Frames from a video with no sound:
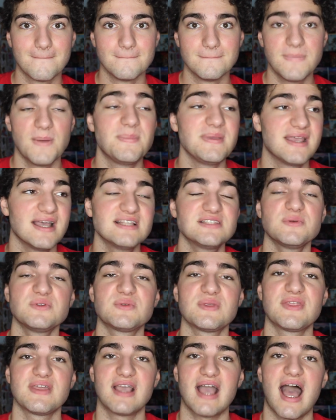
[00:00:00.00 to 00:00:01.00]
But because it was
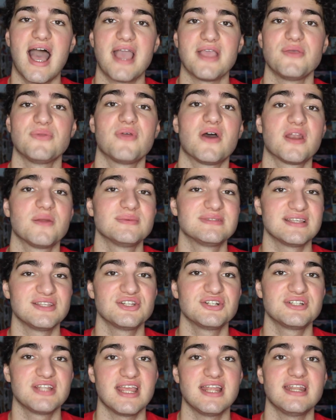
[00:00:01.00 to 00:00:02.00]
with a guy, you thought it was
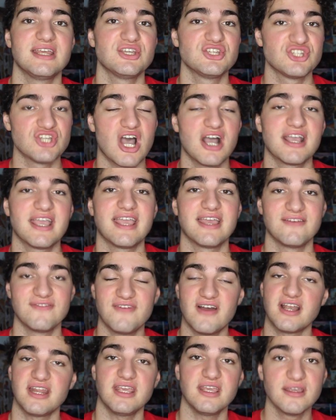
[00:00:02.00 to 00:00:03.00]
entertaining, shocking, and
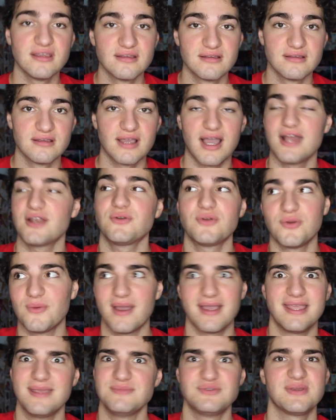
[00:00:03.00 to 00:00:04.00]
funny. I don't know
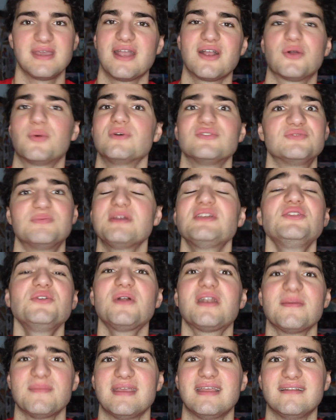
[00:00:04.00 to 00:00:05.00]
why I keep doing air quotes, but you know
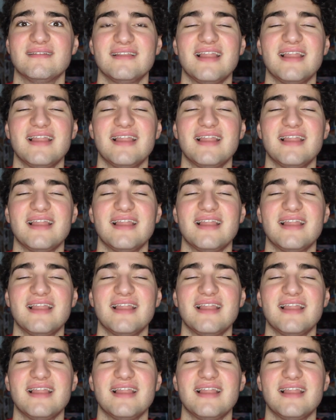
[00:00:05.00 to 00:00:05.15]
what I mean.